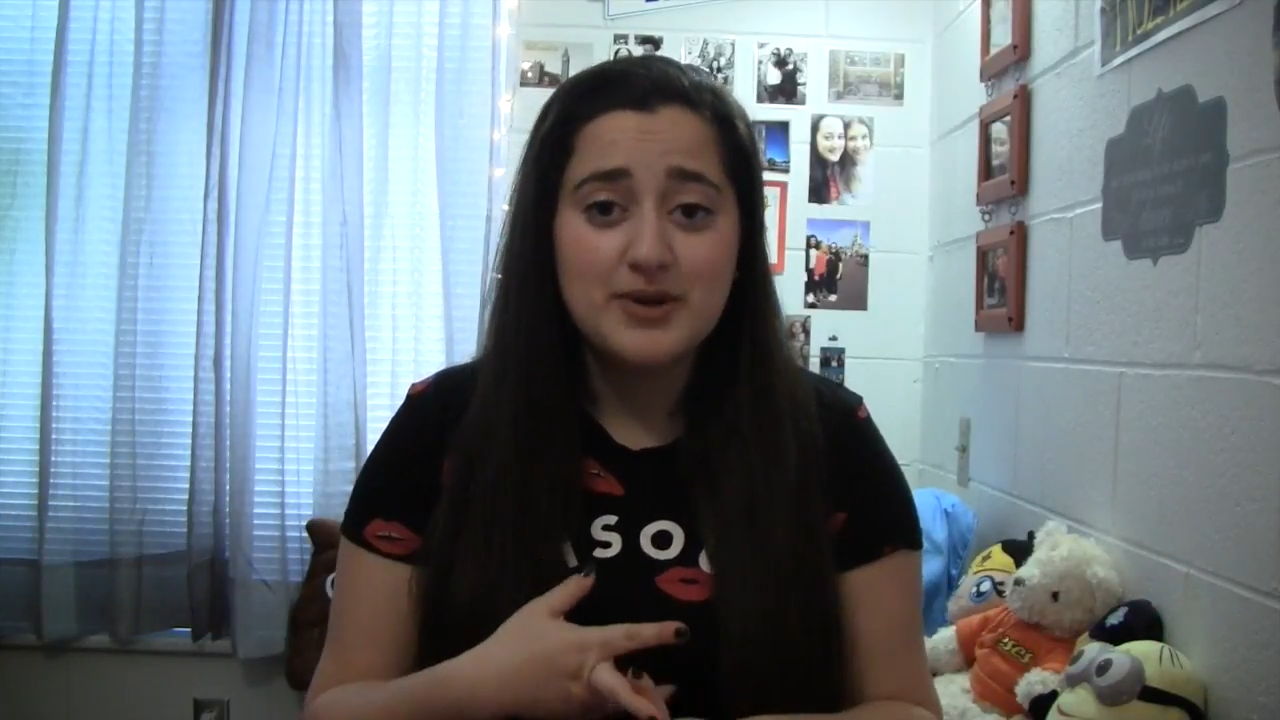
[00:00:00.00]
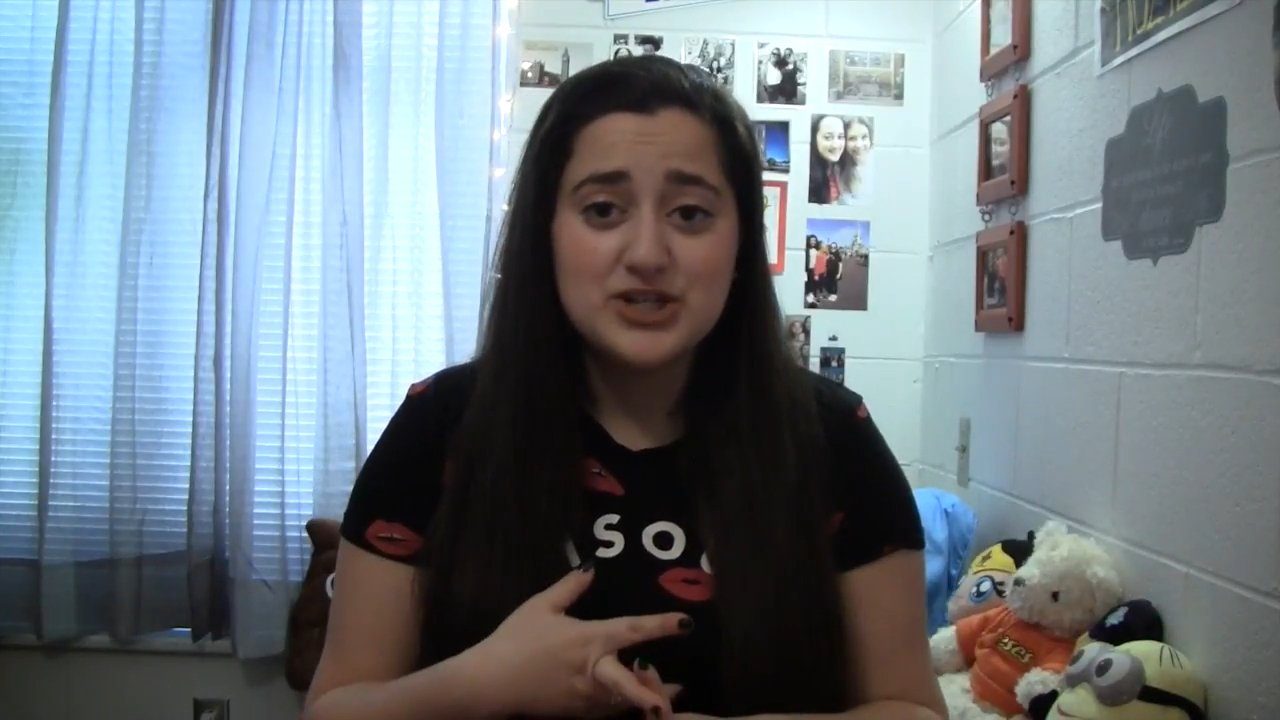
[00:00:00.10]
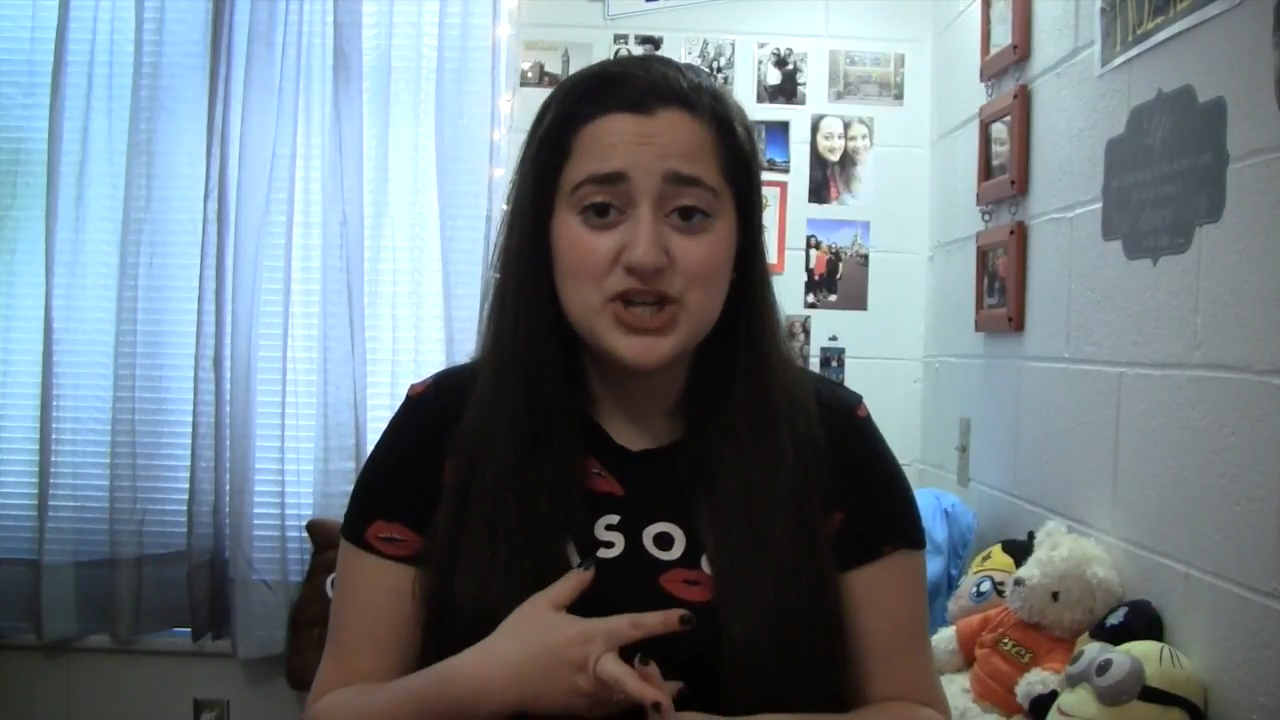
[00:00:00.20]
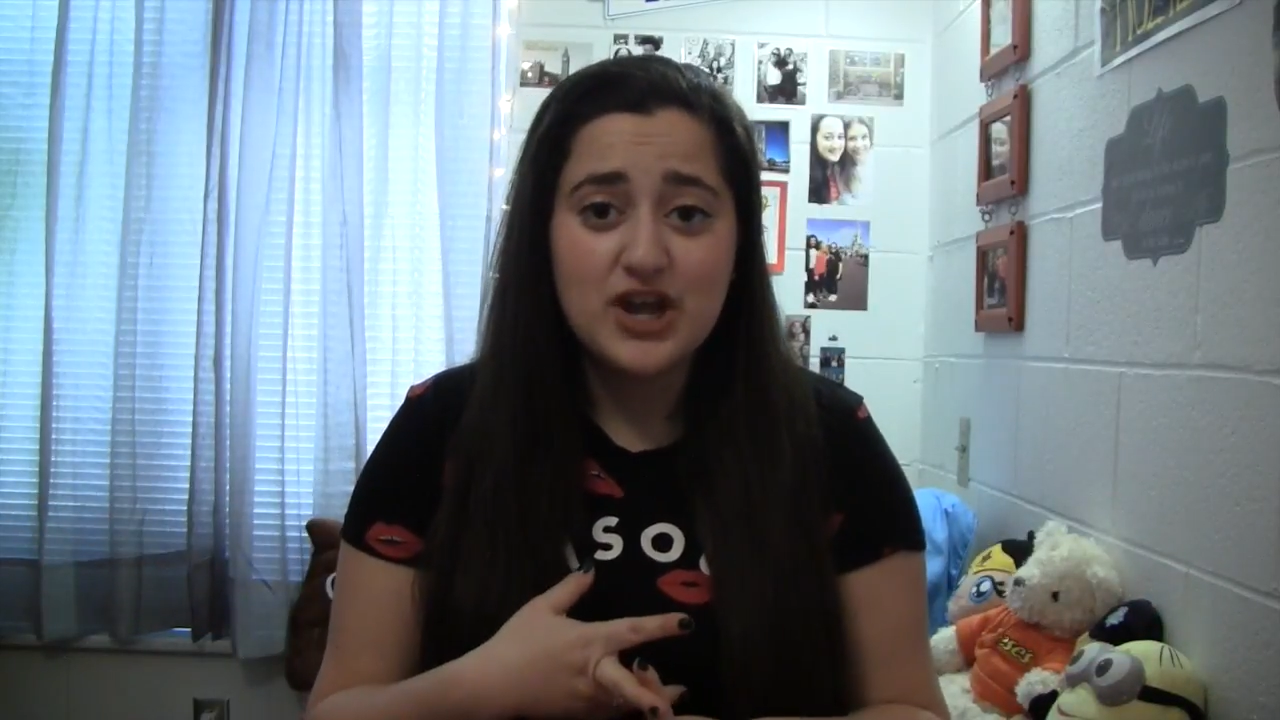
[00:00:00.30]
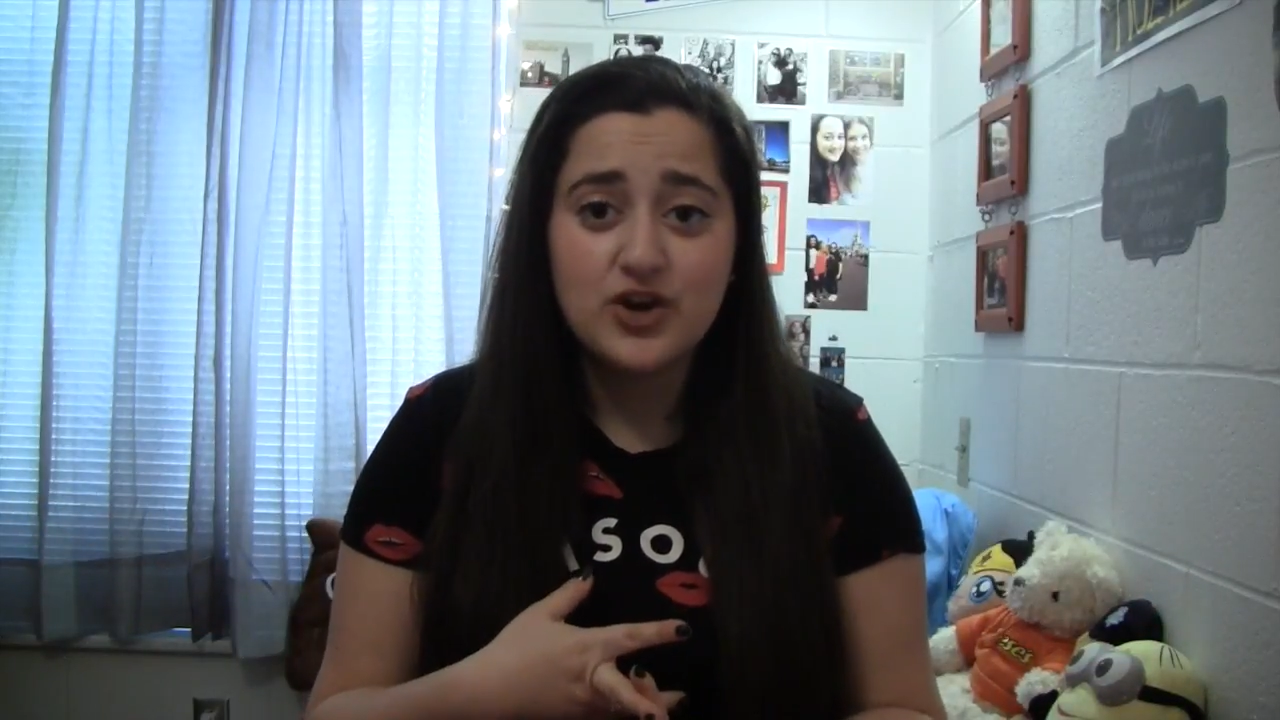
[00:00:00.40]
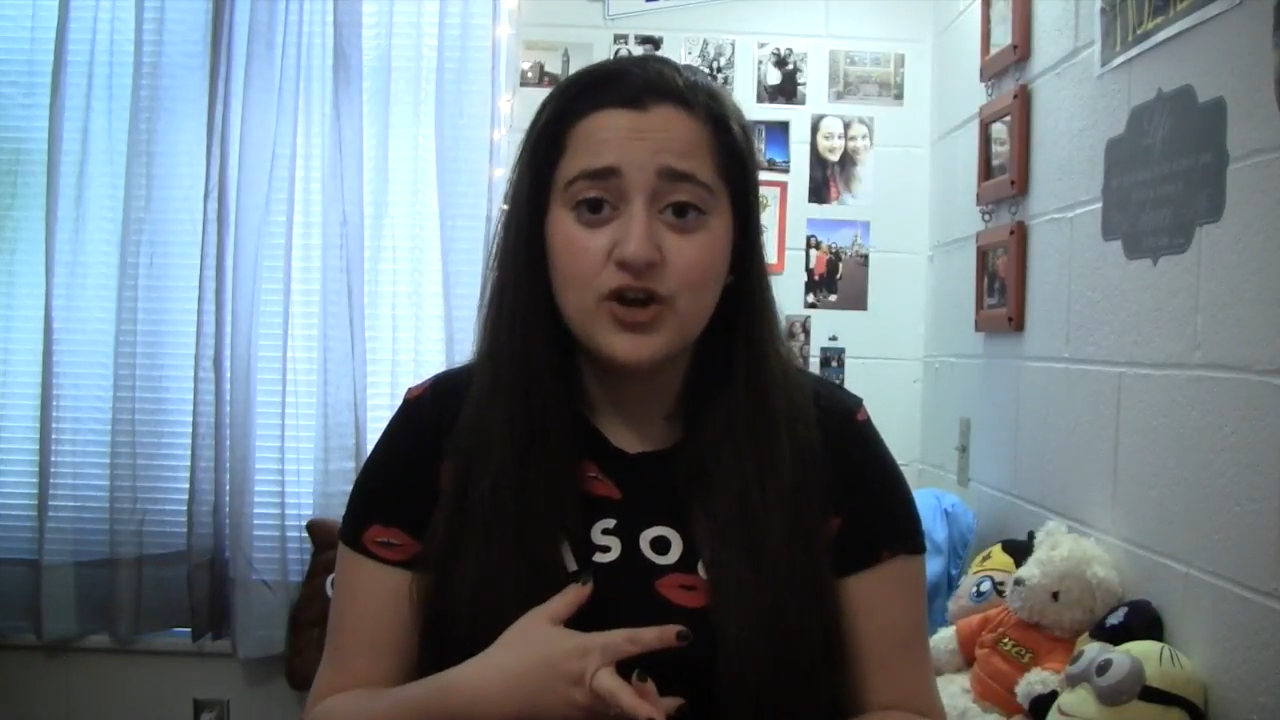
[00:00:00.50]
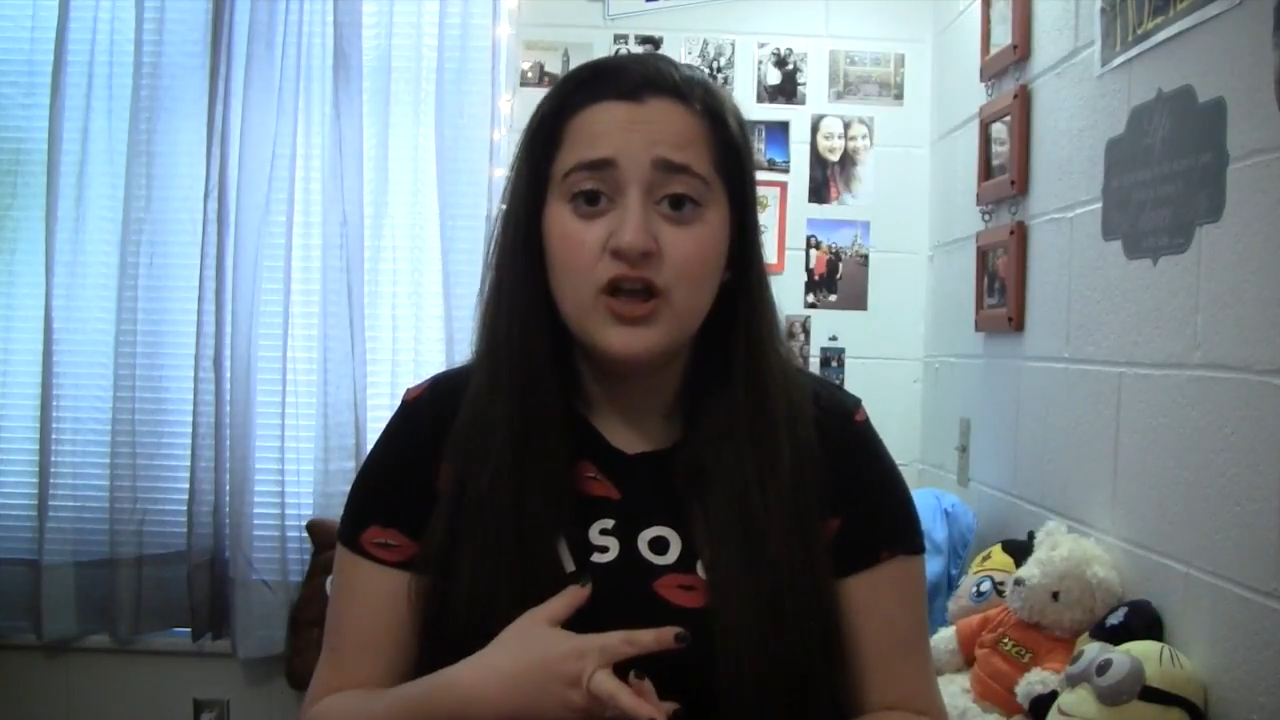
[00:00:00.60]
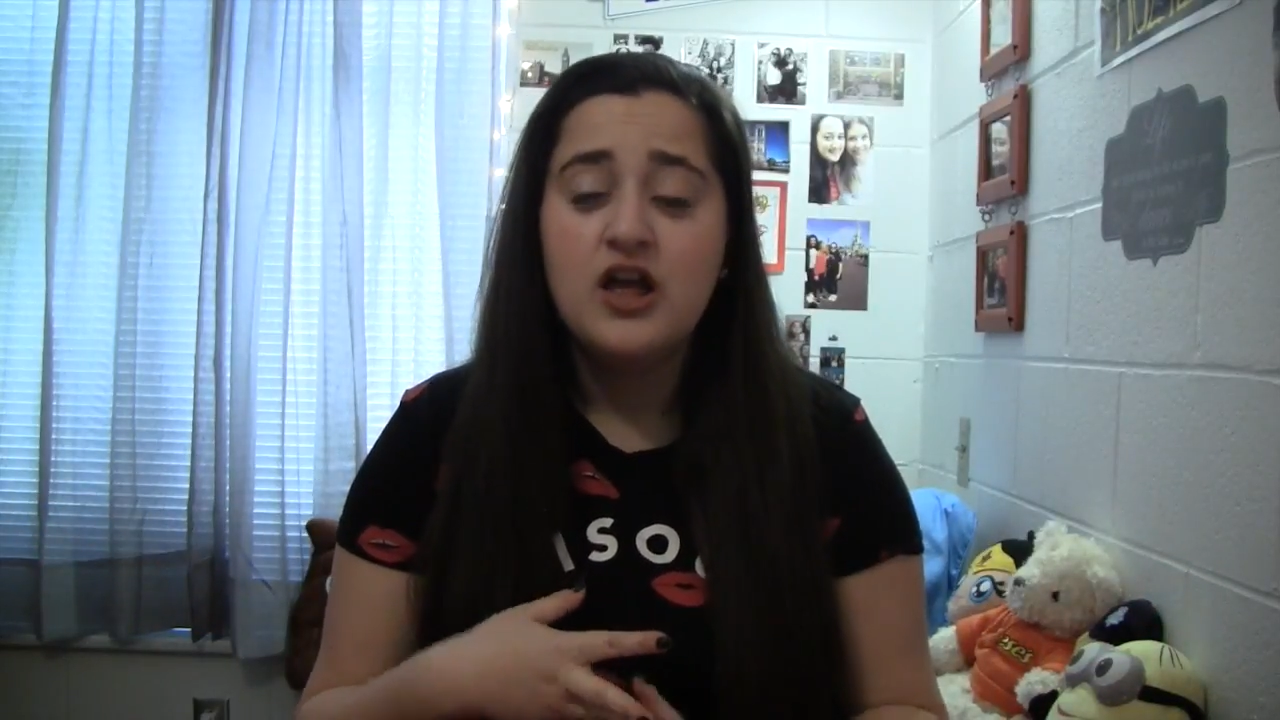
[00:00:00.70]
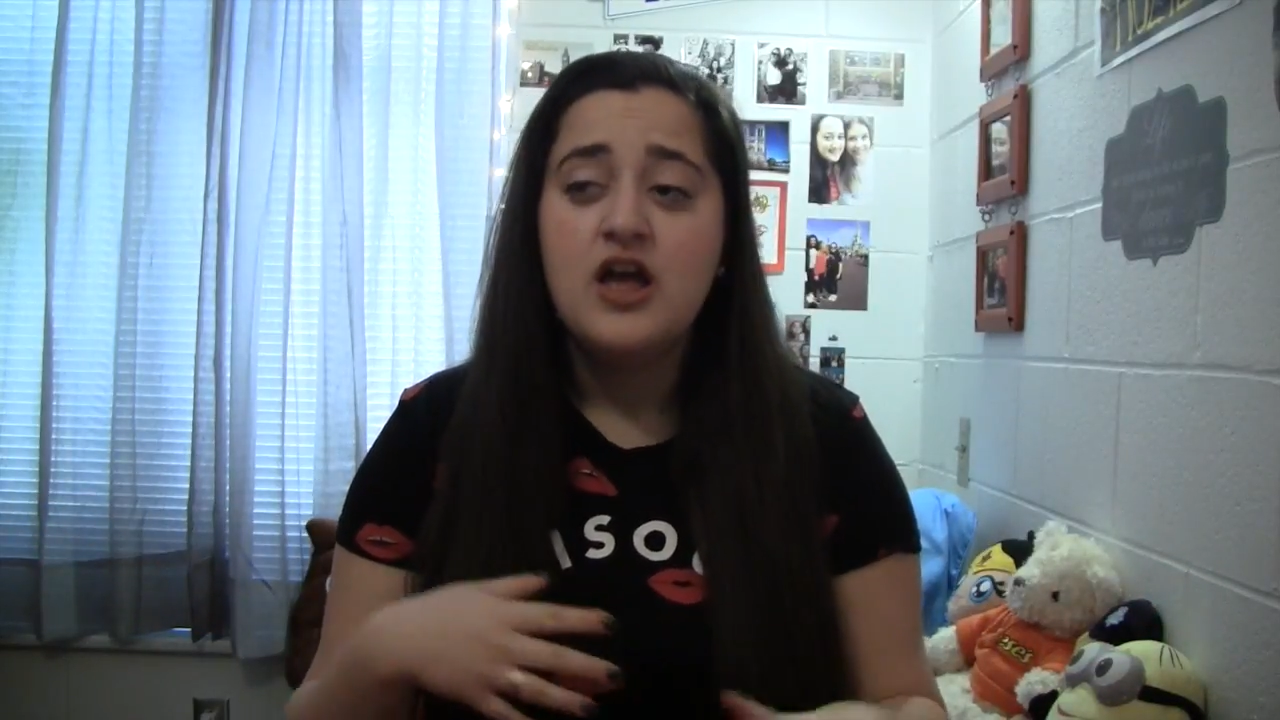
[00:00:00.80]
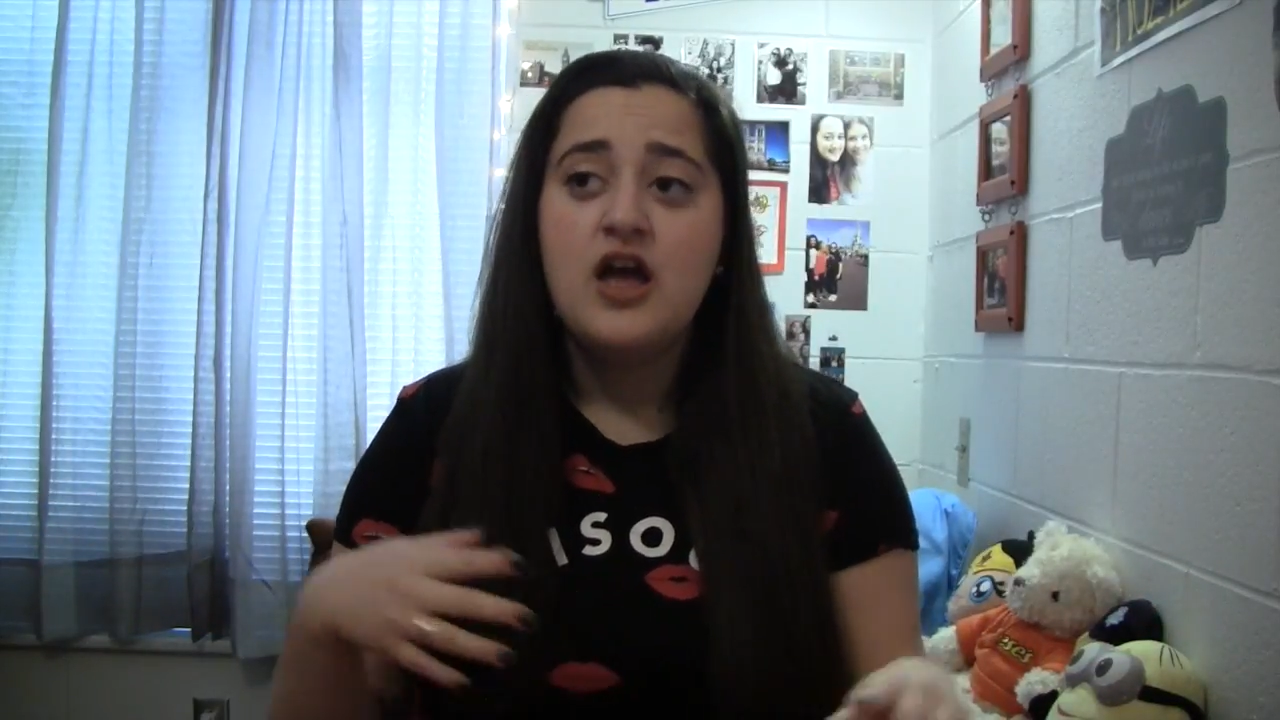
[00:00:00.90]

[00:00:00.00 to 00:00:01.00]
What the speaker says: to my channel,